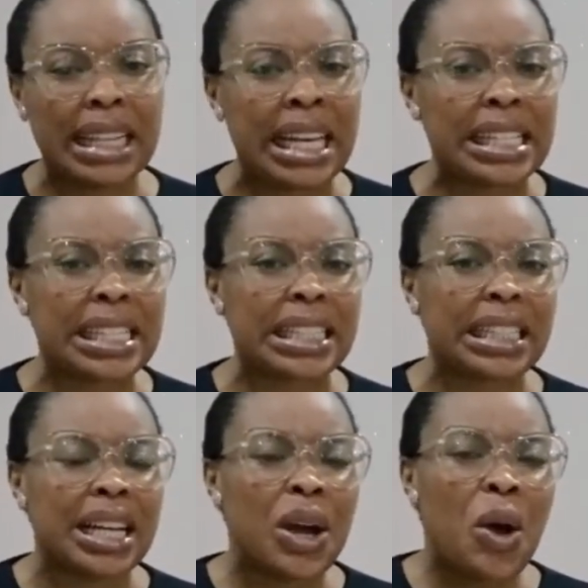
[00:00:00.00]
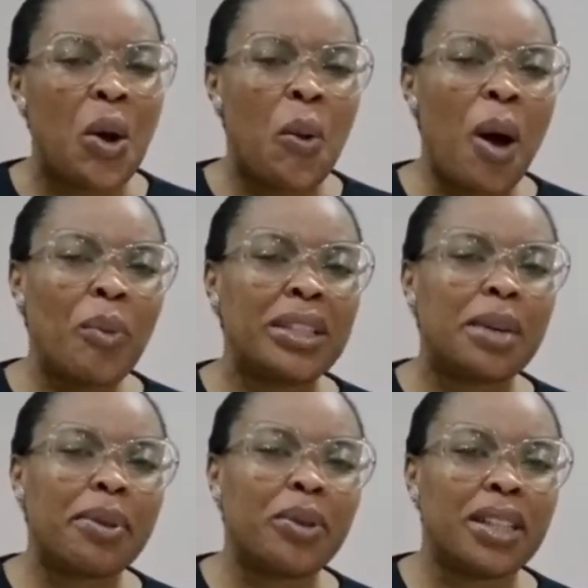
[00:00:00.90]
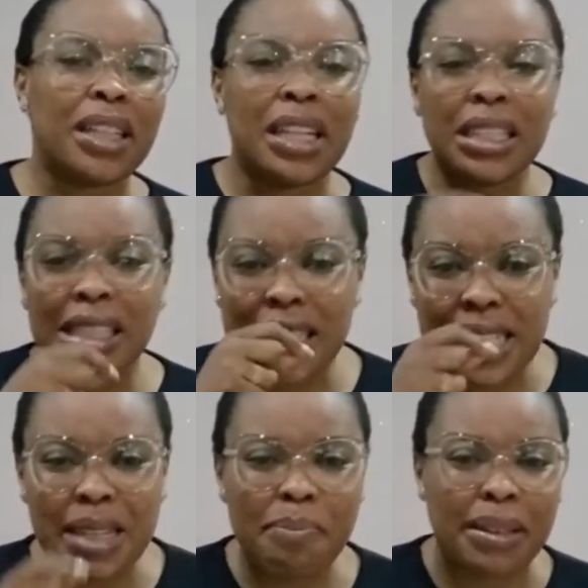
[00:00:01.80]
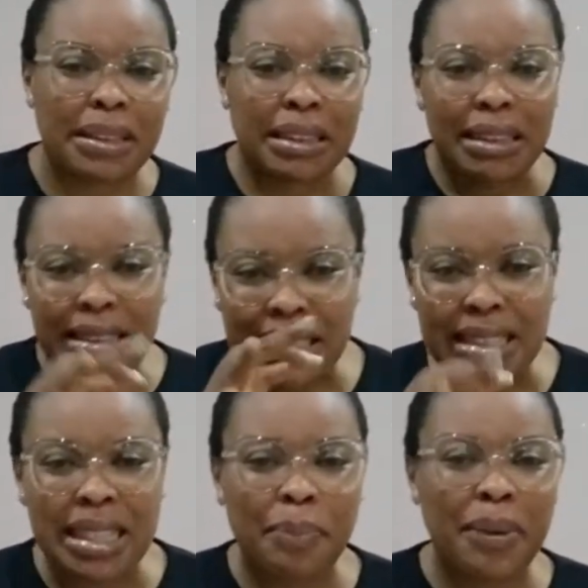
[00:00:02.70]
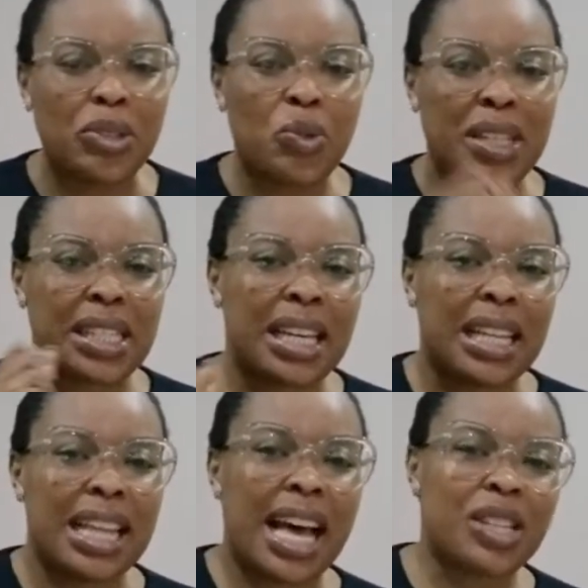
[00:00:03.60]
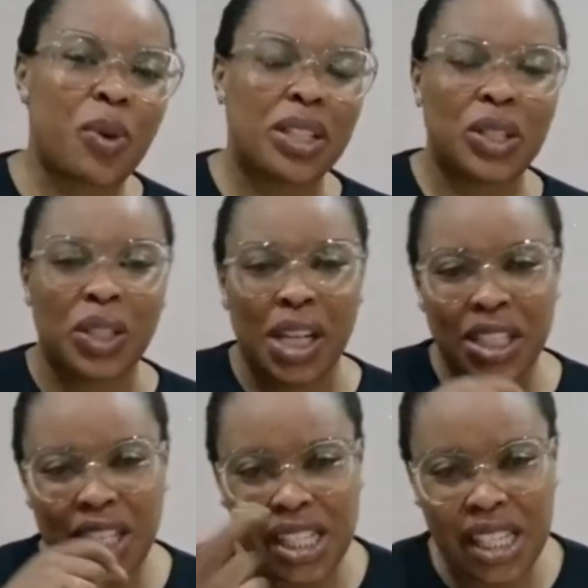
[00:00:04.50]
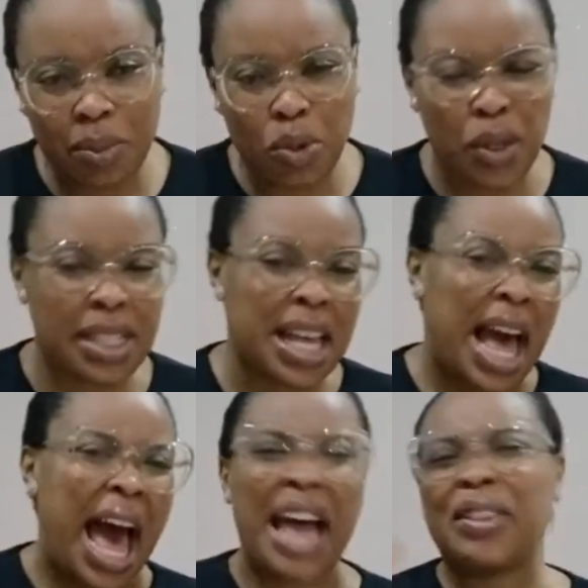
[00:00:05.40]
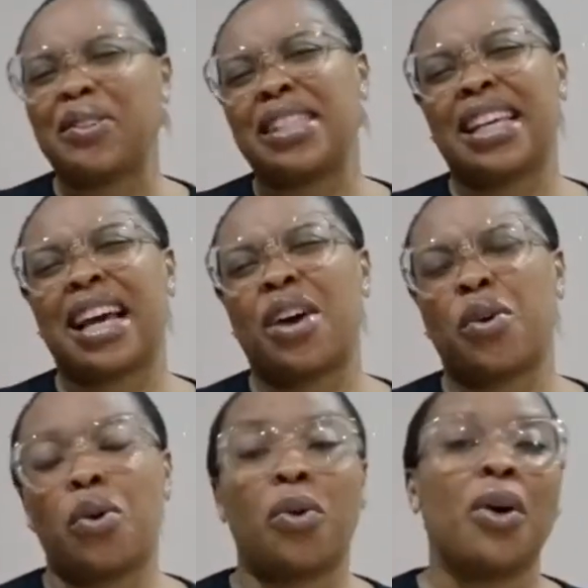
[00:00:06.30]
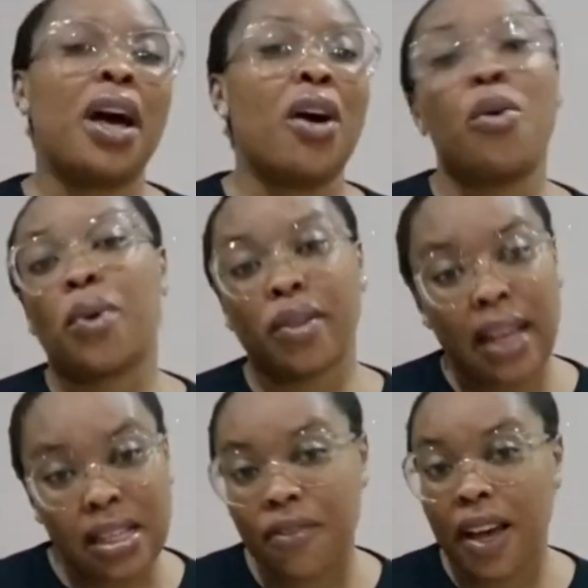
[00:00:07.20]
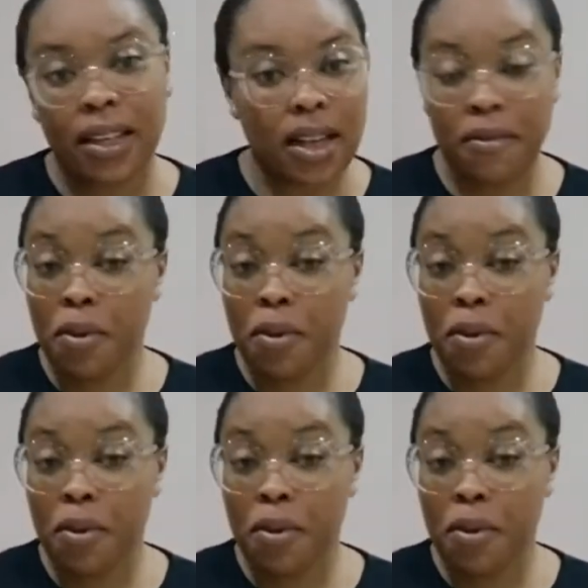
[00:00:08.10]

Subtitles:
Next thing, what will she be doing? She's sipping drinks. They ask question, she sip drinks. I don't take alcohol. Oh well, that's fine.